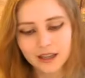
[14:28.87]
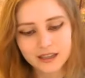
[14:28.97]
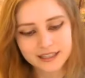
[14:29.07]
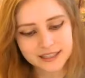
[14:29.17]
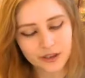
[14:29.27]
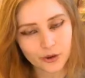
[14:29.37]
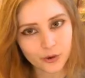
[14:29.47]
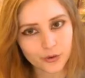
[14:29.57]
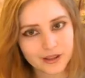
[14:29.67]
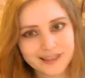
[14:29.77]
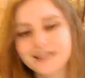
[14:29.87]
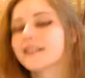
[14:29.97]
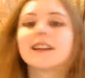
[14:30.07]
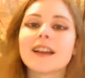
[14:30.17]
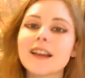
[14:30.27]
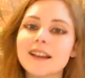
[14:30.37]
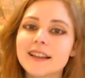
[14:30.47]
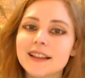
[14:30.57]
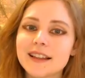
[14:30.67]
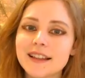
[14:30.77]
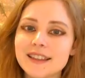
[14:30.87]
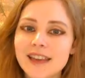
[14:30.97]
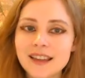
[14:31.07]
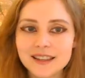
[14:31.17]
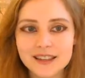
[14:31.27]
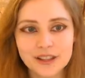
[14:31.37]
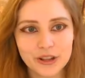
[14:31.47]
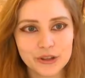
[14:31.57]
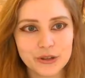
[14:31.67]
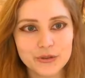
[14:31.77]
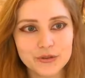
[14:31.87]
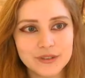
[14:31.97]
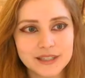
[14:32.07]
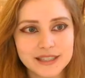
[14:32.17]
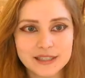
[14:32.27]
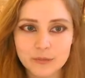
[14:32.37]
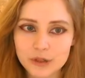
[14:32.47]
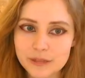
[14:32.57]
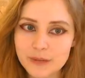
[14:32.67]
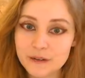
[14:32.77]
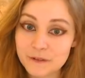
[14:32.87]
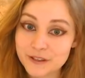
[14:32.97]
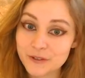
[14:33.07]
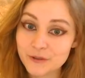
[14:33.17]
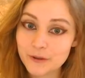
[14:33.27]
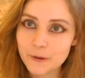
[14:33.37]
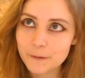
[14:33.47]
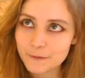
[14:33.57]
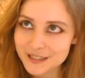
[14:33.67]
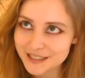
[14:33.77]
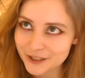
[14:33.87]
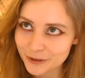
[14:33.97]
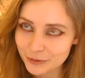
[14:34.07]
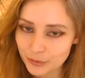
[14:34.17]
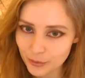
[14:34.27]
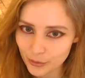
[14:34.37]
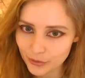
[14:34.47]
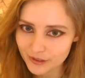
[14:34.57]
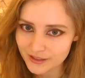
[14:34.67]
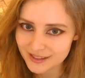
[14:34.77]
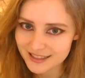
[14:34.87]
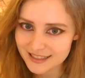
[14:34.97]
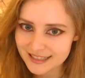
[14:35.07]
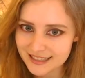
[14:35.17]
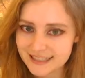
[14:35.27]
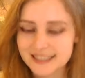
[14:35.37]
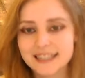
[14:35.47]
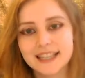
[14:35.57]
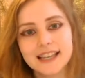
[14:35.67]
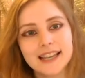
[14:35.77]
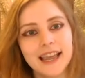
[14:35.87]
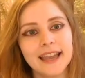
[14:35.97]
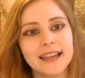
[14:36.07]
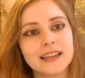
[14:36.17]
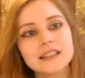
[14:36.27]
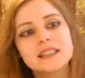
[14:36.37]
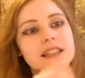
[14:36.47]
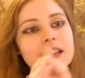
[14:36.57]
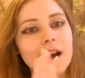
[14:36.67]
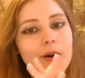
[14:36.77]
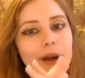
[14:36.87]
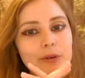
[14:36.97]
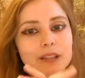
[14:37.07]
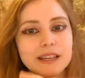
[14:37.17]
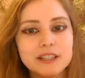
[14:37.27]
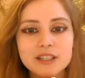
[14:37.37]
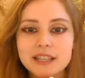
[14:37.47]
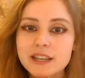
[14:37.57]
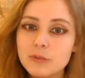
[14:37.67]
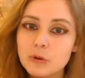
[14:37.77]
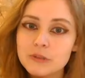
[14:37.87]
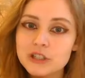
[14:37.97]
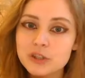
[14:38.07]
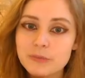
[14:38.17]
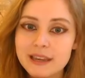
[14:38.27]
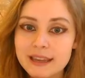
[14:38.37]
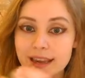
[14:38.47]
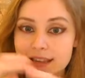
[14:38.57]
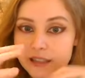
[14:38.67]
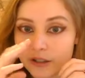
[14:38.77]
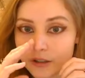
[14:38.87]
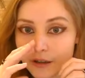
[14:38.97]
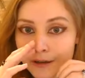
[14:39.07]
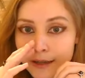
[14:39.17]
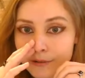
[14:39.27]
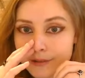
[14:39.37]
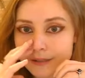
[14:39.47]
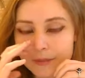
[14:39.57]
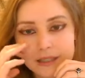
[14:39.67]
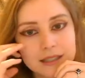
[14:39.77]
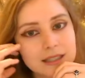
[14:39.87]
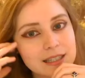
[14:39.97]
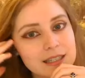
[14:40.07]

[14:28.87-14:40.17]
So that concludes the morning metaphysical. Physical reports. And now I would like to take a moment to make a little announcement.